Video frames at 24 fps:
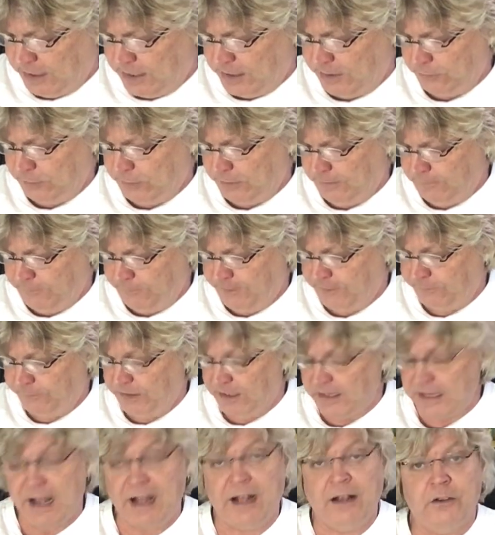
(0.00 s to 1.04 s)

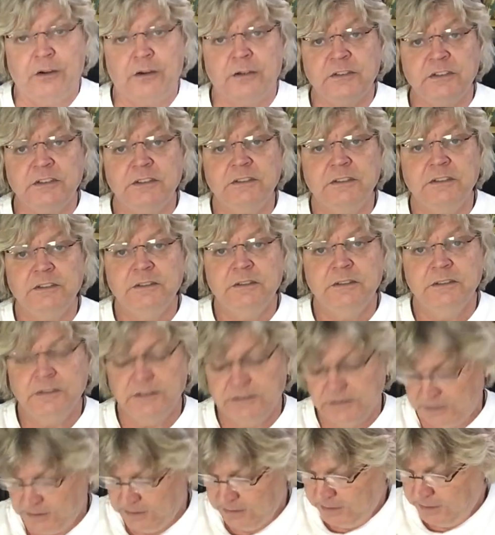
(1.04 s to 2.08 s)
$150.
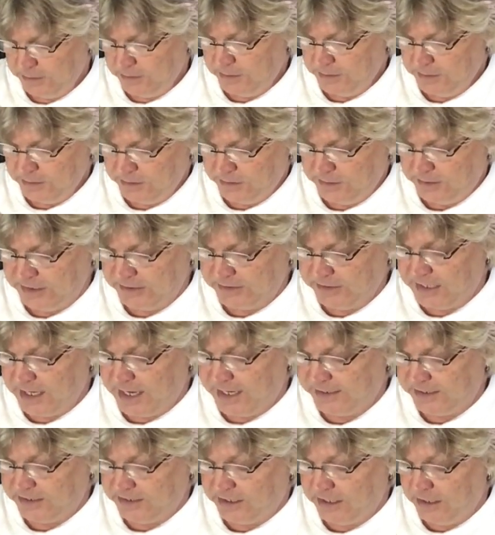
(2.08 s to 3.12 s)
This
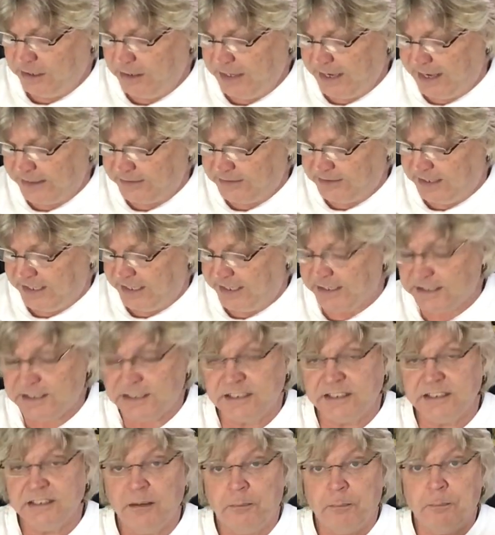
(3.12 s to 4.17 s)
guy still has
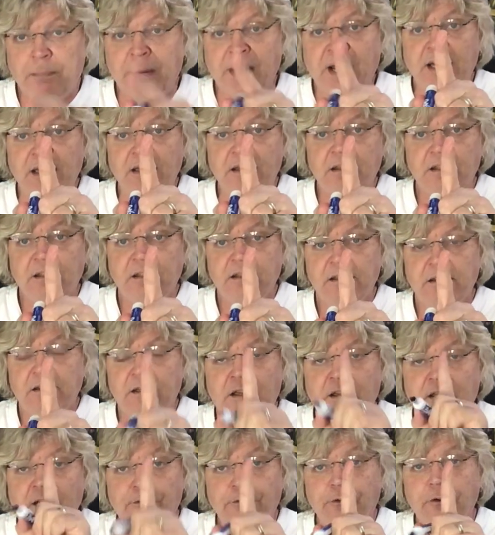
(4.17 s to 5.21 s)
this, but the
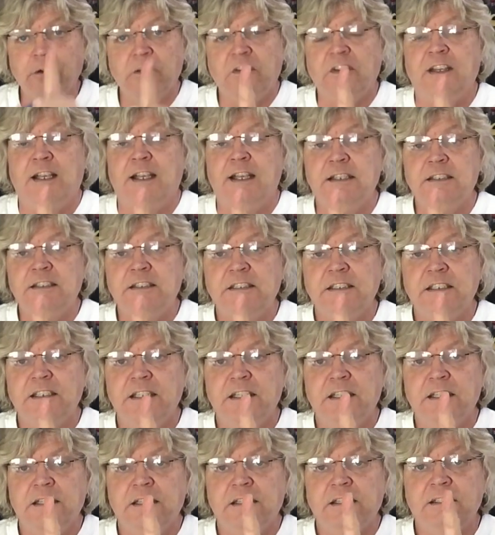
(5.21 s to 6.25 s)
difference is
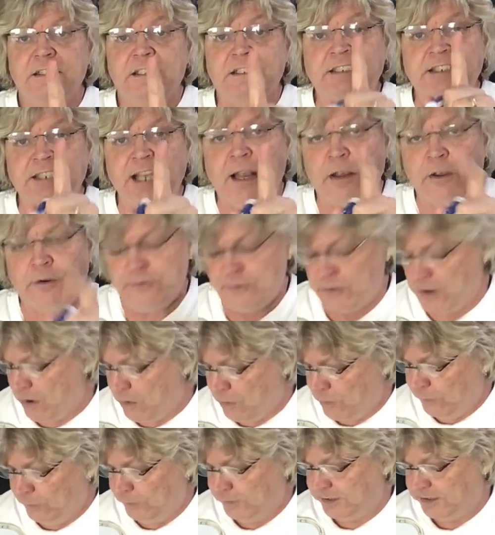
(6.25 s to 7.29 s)
the seller
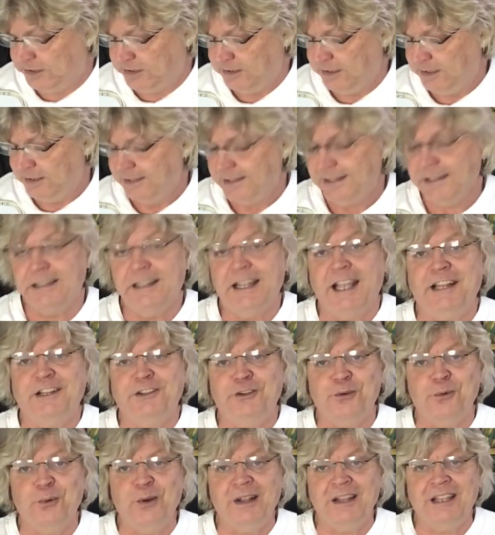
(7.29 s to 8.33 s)
knows that
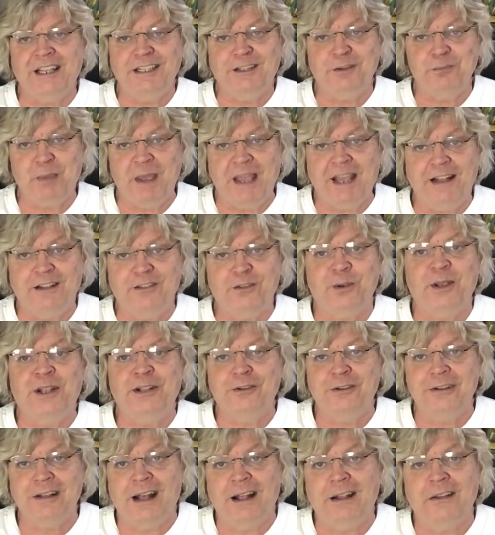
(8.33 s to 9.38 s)
you're willing to pay
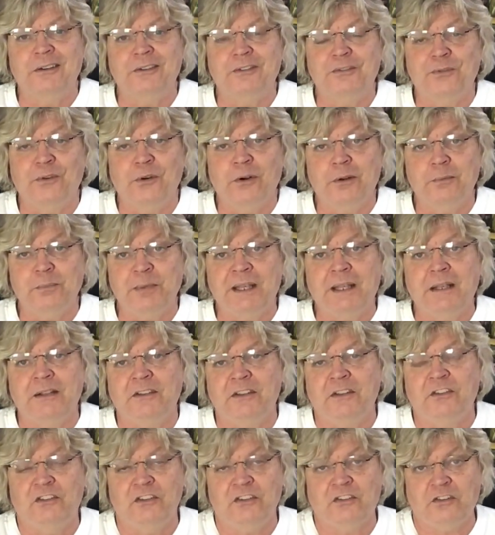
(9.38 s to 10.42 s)
$300 for it, because
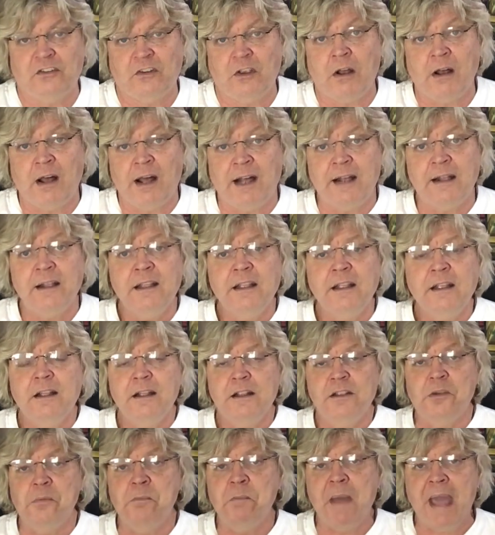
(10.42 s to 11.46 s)
he just saw
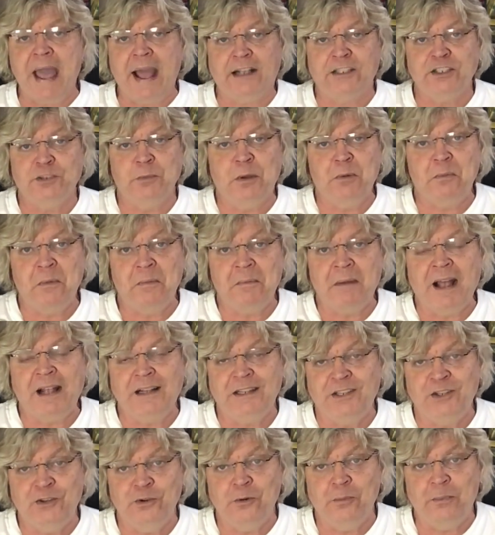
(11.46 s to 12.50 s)
the maximum
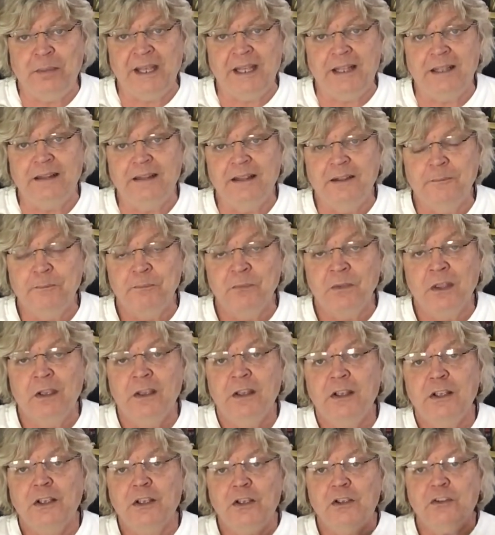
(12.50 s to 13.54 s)
amount of your bid.
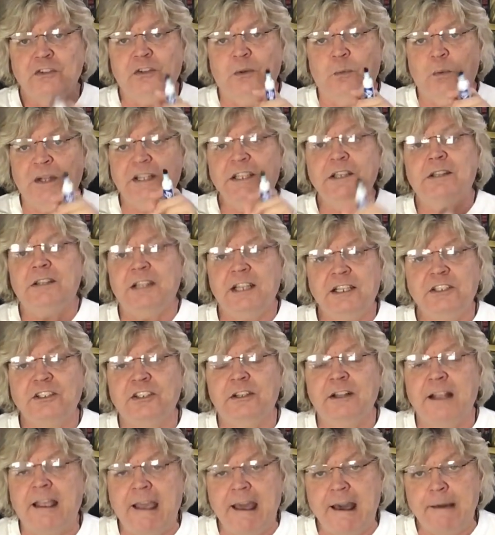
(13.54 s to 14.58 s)
So what do you think is
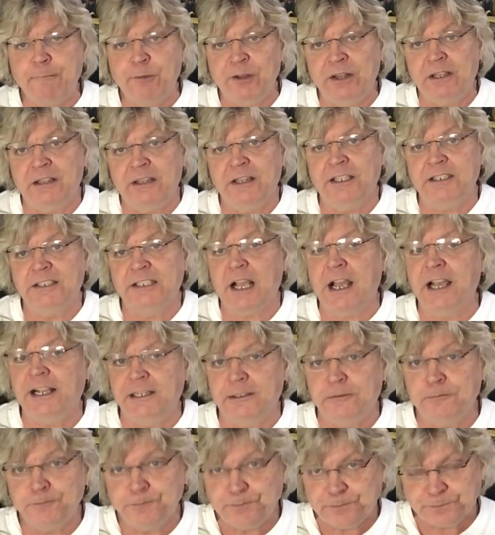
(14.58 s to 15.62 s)
going to happen to this
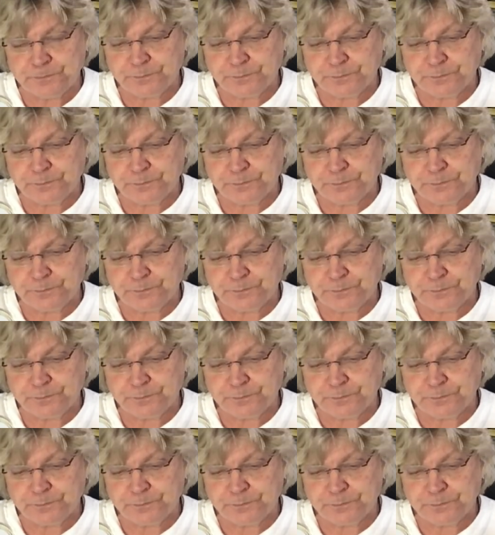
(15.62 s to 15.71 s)
item